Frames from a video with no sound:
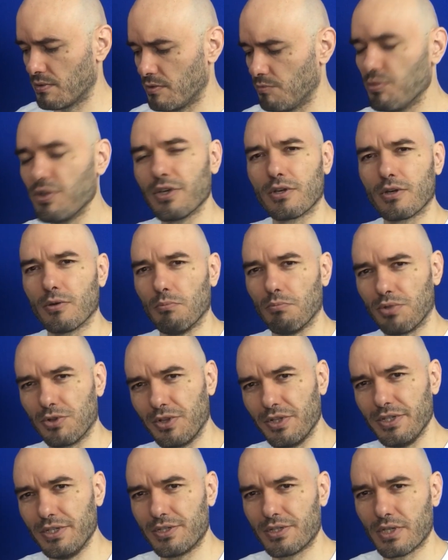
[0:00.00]
Be a
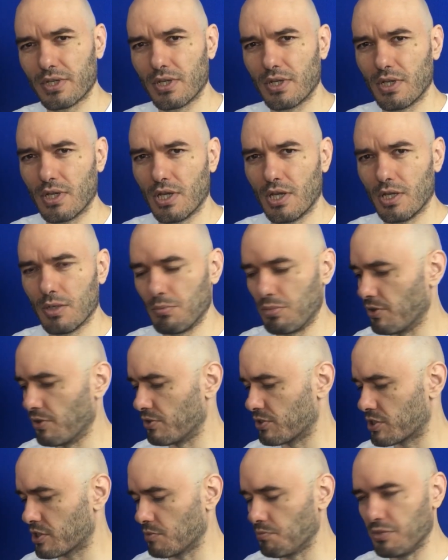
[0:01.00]
complete
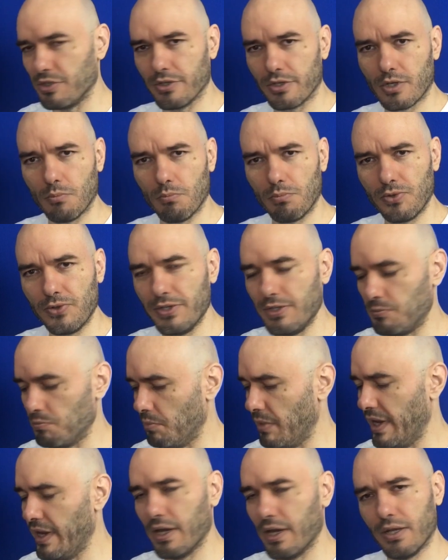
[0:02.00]
person. Be a complete
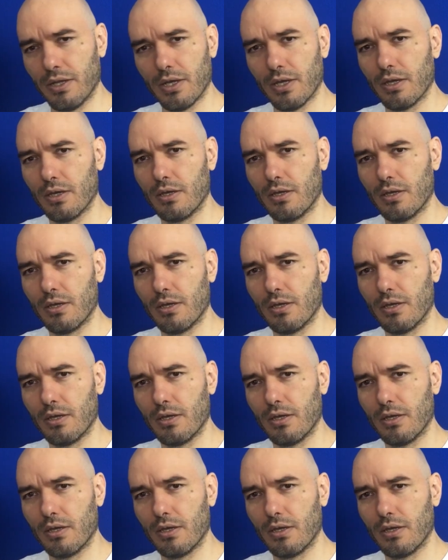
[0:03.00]
man.